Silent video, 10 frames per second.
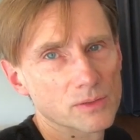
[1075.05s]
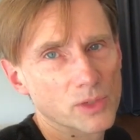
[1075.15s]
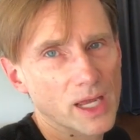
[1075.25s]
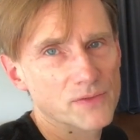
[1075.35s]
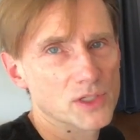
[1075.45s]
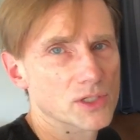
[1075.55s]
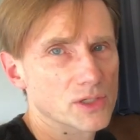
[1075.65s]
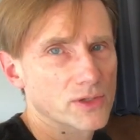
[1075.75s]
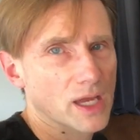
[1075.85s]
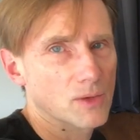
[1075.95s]
would have to
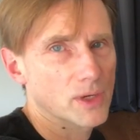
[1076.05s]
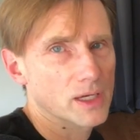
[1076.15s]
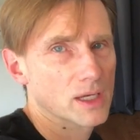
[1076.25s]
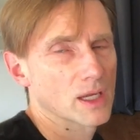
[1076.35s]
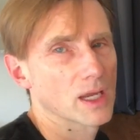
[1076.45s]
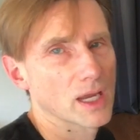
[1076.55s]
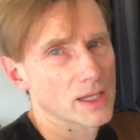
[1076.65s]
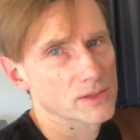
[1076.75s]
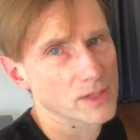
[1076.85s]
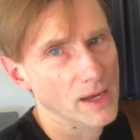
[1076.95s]
turn that way
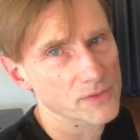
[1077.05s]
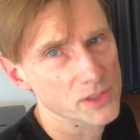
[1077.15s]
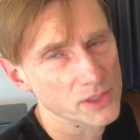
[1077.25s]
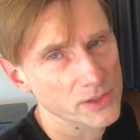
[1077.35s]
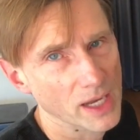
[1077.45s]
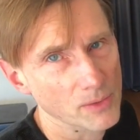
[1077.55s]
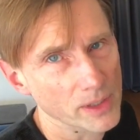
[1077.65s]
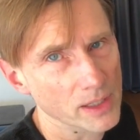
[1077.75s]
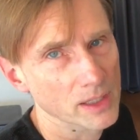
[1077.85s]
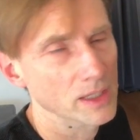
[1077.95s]
and have to turn that way.